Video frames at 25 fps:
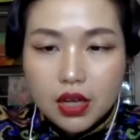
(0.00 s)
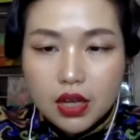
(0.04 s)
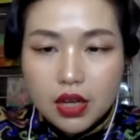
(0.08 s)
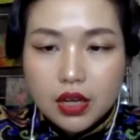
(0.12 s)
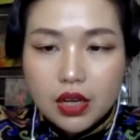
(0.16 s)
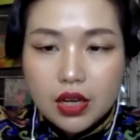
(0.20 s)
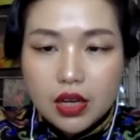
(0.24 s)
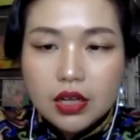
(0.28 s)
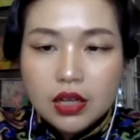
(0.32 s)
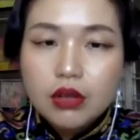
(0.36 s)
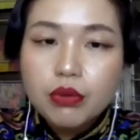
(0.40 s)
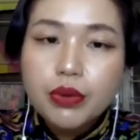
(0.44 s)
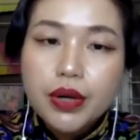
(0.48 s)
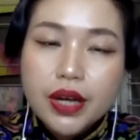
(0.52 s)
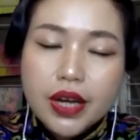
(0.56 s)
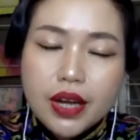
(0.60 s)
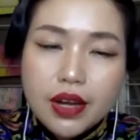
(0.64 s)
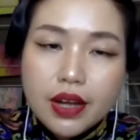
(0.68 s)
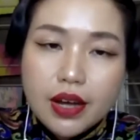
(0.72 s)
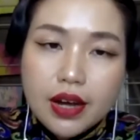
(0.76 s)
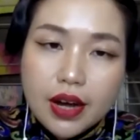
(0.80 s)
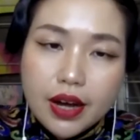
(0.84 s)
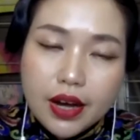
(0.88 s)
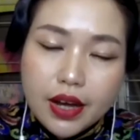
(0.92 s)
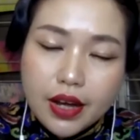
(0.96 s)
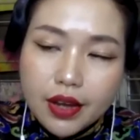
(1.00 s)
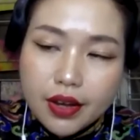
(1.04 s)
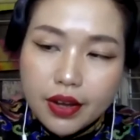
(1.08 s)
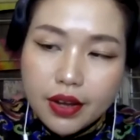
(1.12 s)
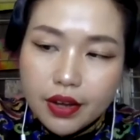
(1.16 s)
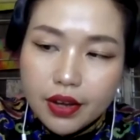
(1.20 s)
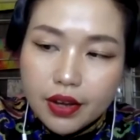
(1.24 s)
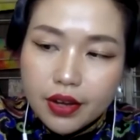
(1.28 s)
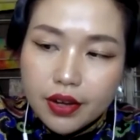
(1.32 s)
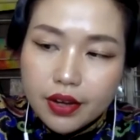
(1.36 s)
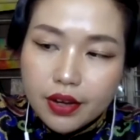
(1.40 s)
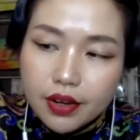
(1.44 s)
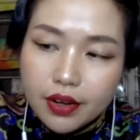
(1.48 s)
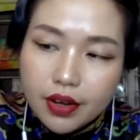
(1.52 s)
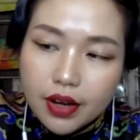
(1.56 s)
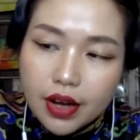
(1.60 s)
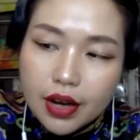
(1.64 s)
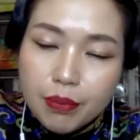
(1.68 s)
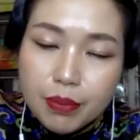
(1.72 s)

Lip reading: in a way, I